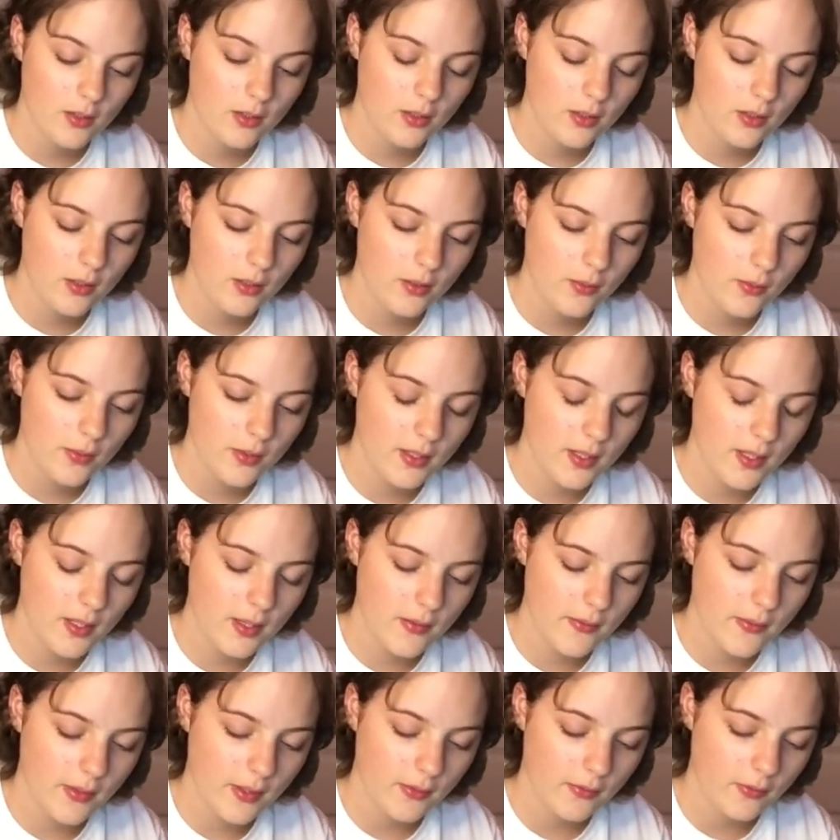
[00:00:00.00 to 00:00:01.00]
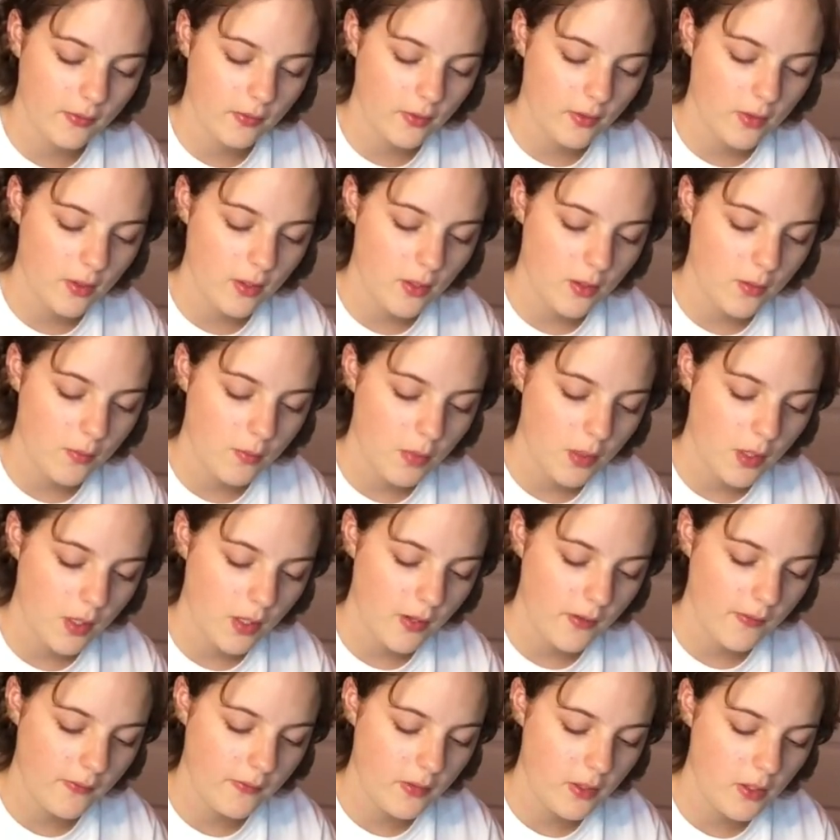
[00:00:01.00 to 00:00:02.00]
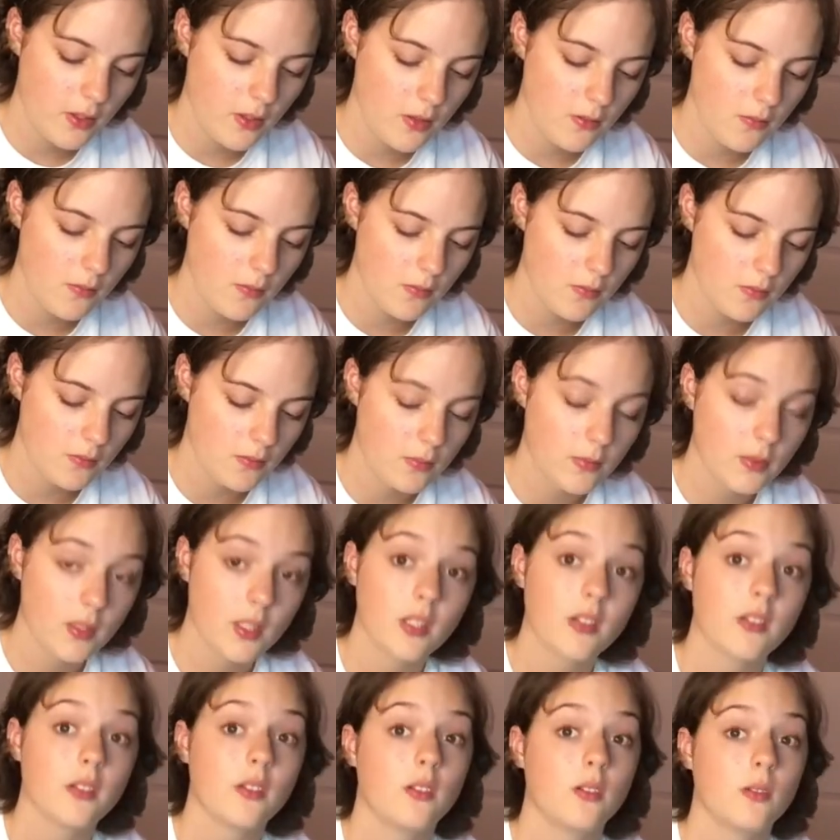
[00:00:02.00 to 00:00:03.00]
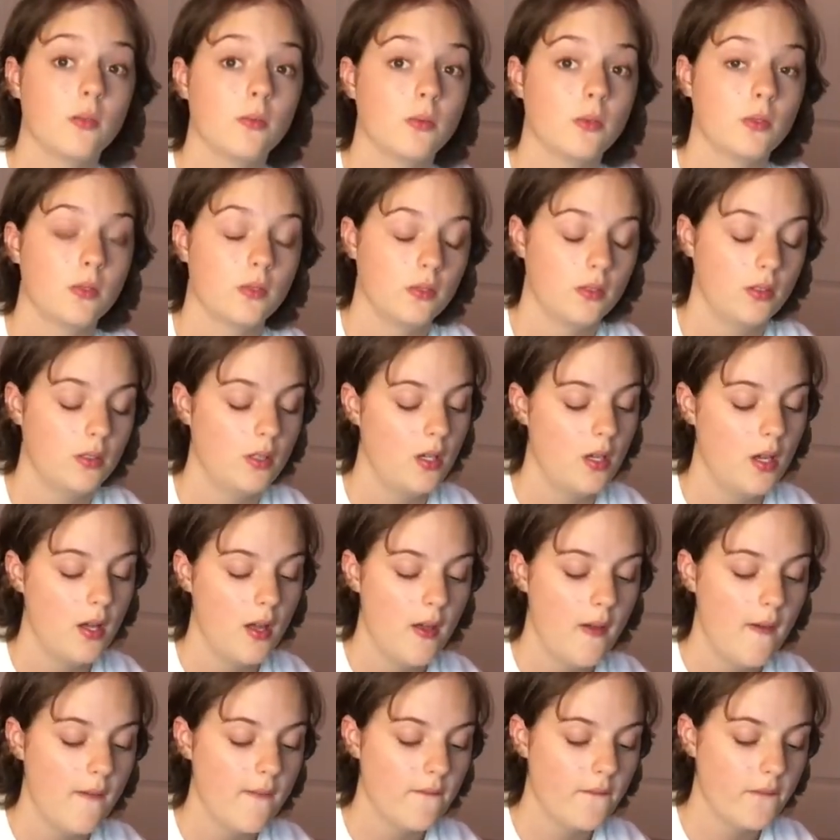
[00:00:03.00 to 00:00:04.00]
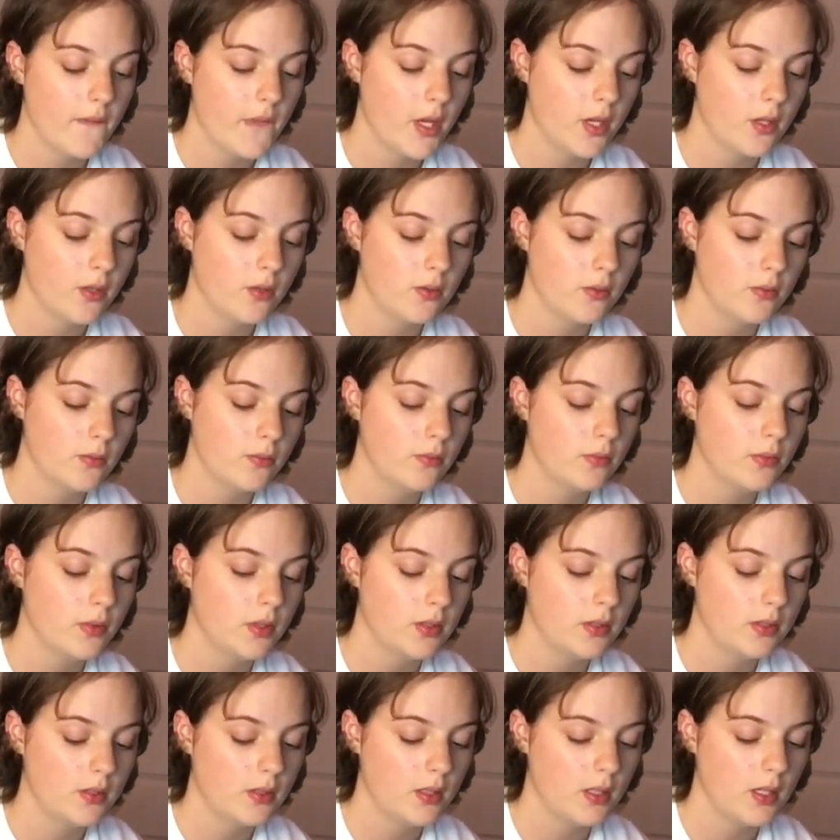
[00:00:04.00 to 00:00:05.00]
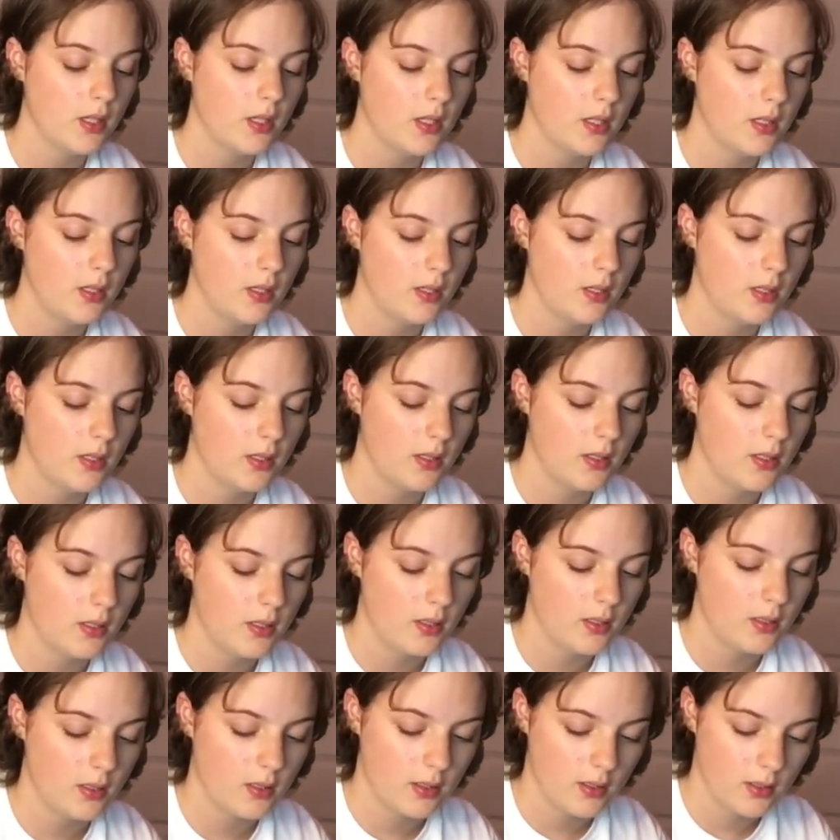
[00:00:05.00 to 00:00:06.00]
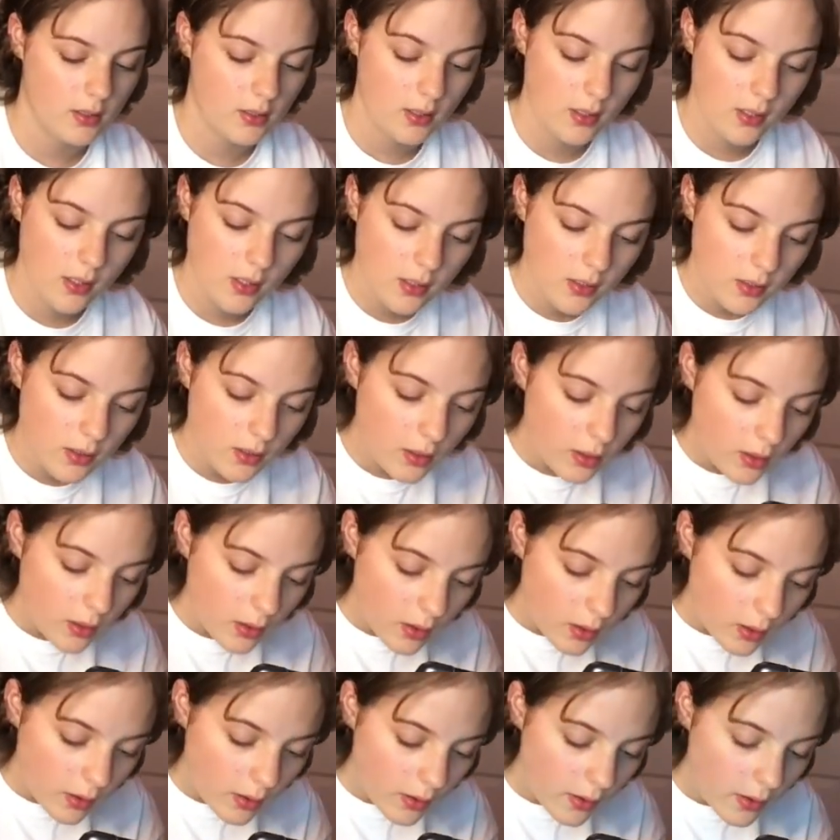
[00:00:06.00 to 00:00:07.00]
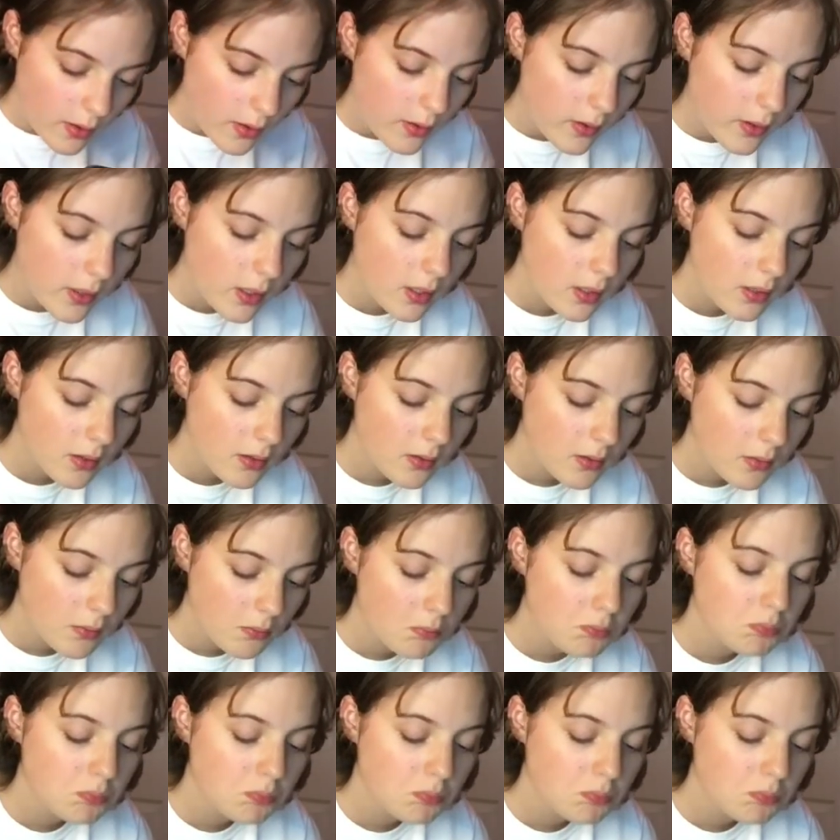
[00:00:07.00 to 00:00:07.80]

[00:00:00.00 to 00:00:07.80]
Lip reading: Someone said they've asked for perfume. That's a good one. Films and other things.